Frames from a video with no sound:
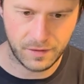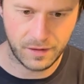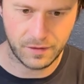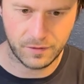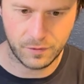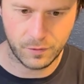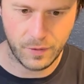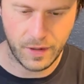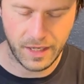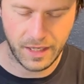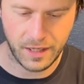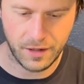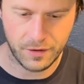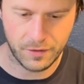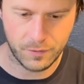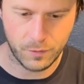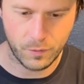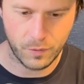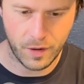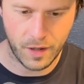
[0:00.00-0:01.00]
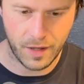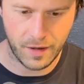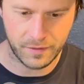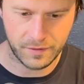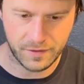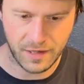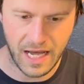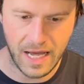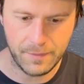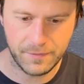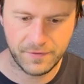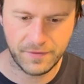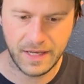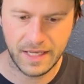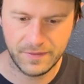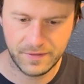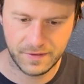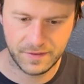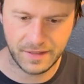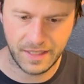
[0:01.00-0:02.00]
right here, top
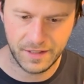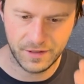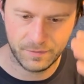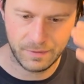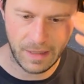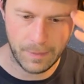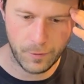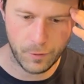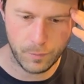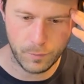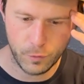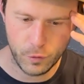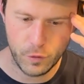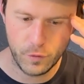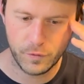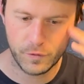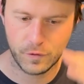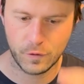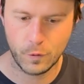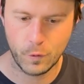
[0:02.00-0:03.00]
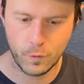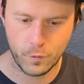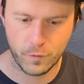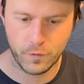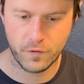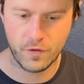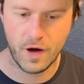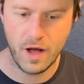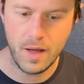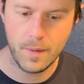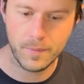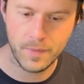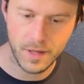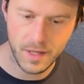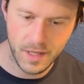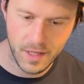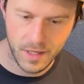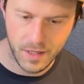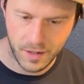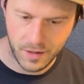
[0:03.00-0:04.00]
5 states people moved to from
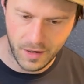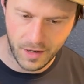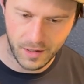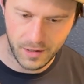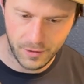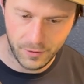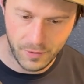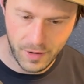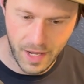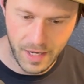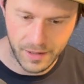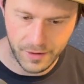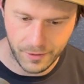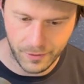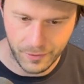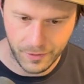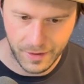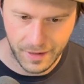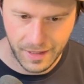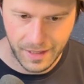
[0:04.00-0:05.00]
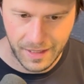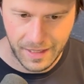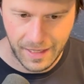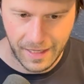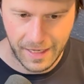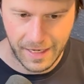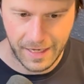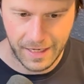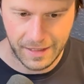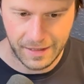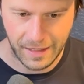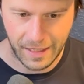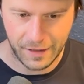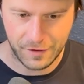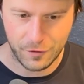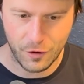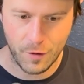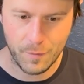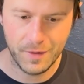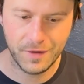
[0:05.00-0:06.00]
Colorado. And it's
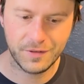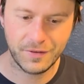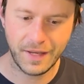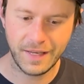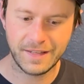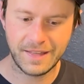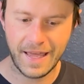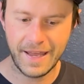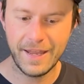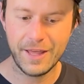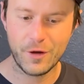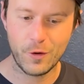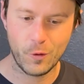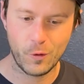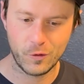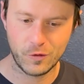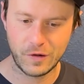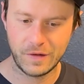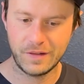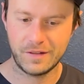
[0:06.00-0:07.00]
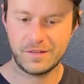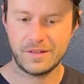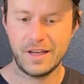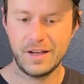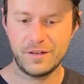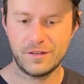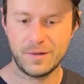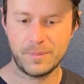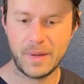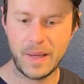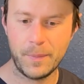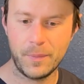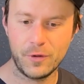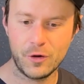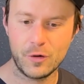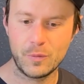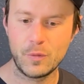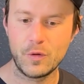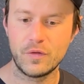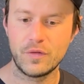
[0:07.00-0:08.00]
almost identical to the states that people
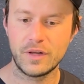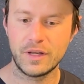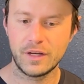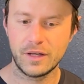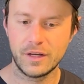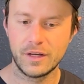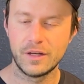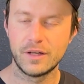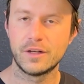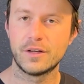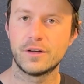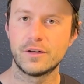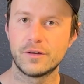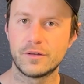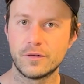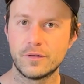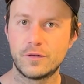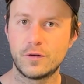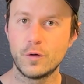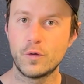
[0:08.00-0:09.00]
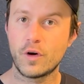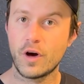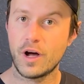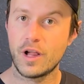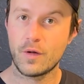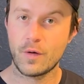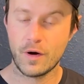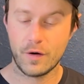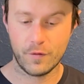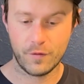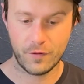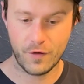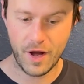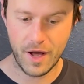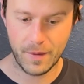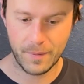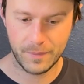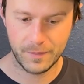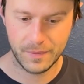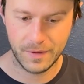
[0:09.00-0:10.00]
are moving to Colorado from.